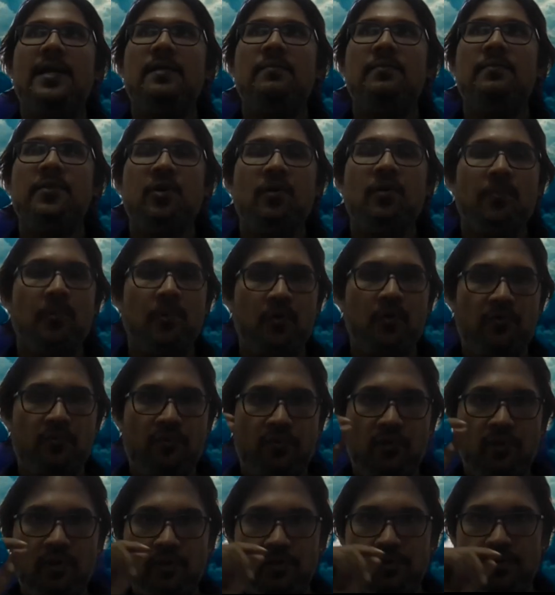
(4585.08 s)
can be your
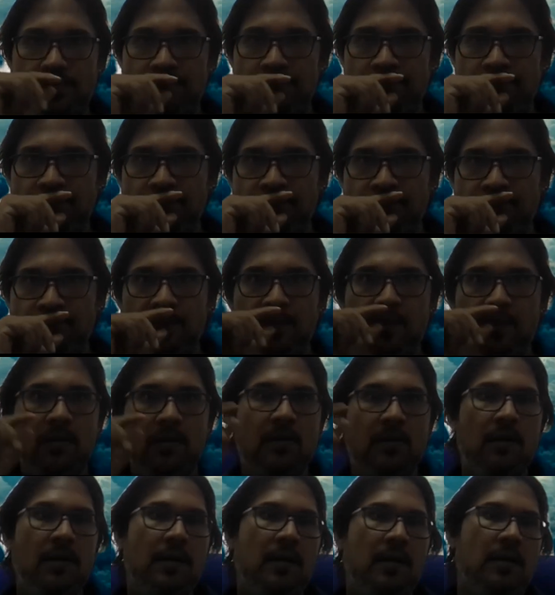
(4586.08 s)
portfolio
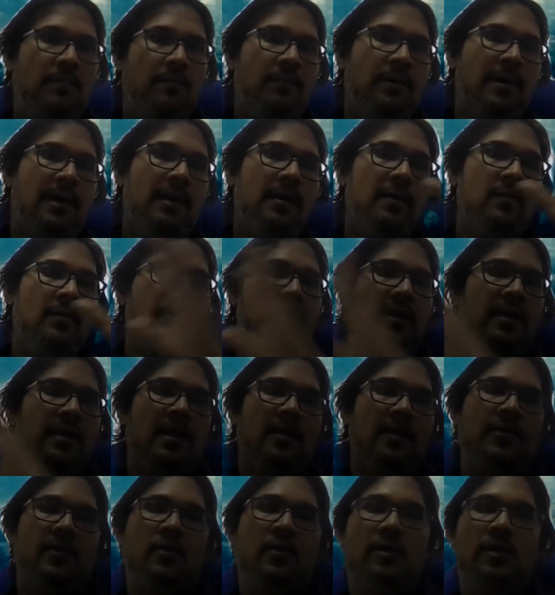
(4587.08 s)
or and partly you can
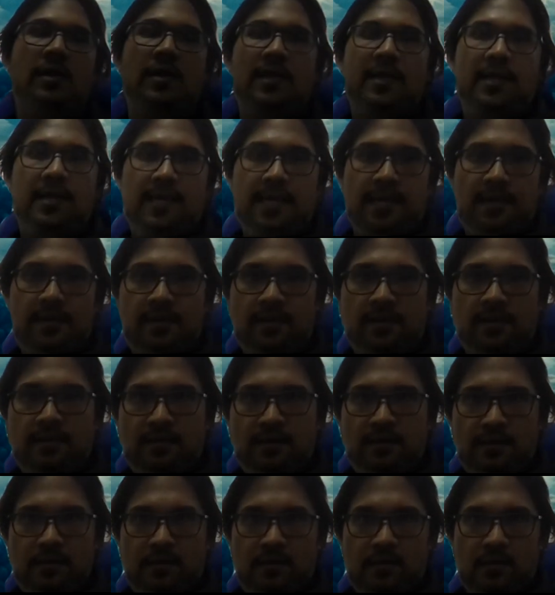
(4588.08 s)
have it on a linkedin
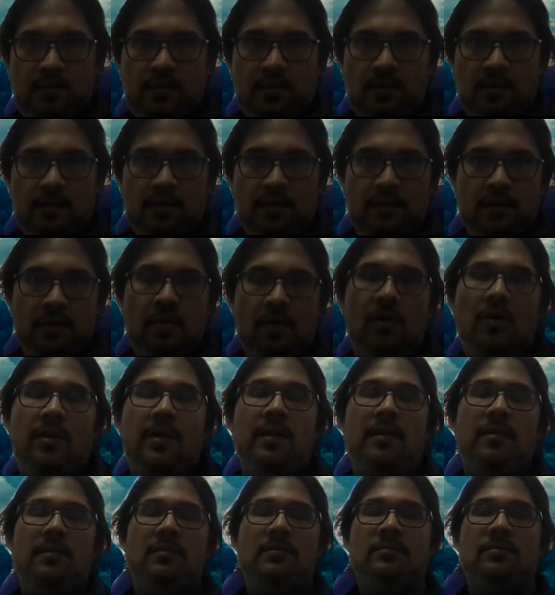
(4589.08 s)
all
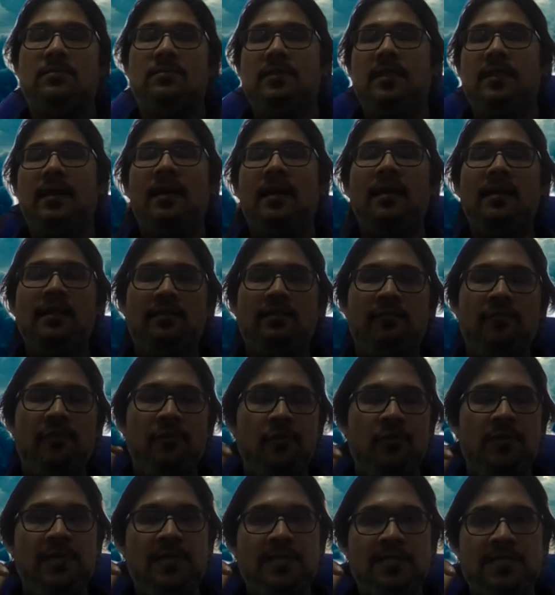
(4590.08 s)
right. So there are
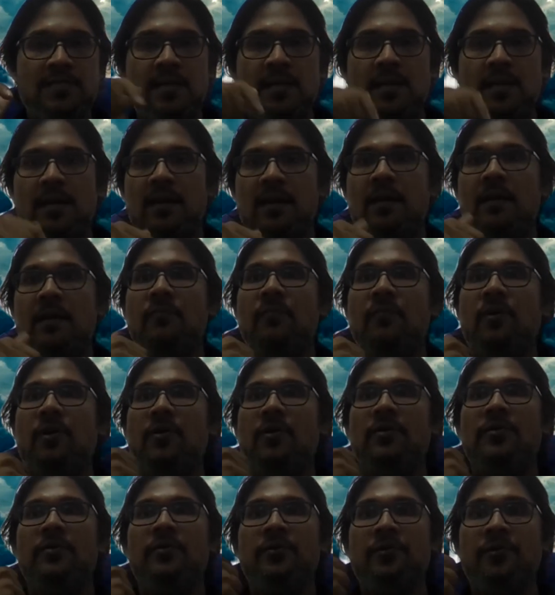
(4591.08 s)
few things that I really
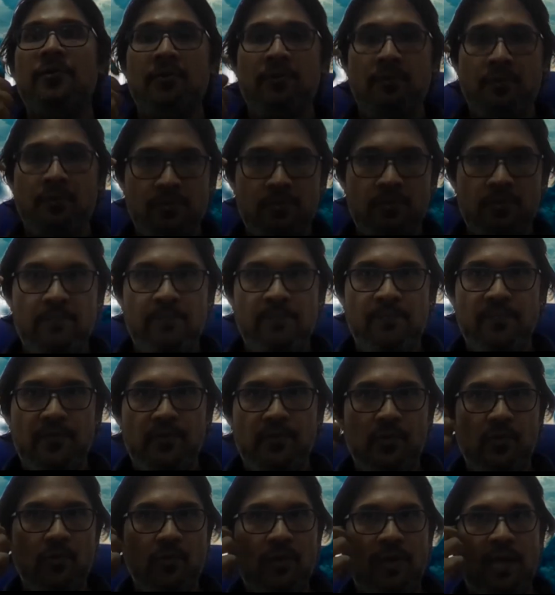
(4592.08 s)
want you to do. If
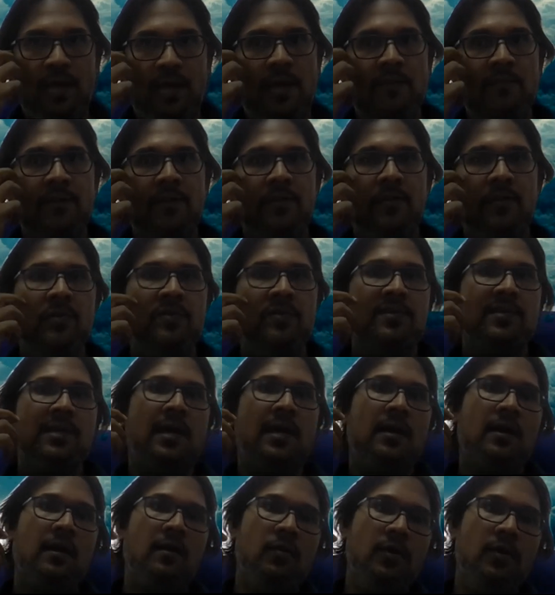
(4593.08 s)
you don't have it, you have to
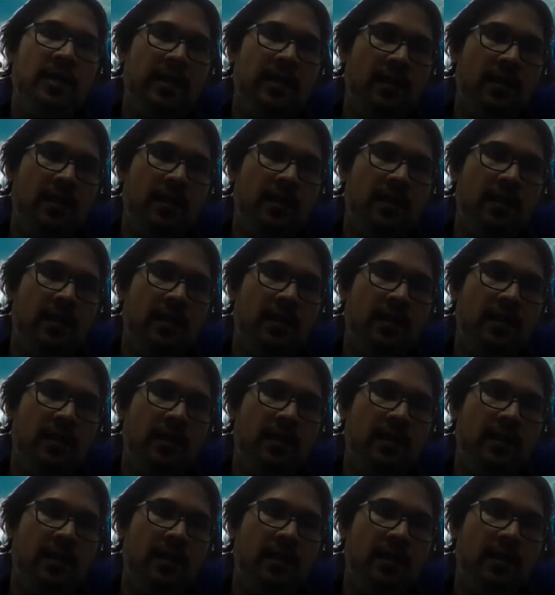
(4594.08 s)
start doing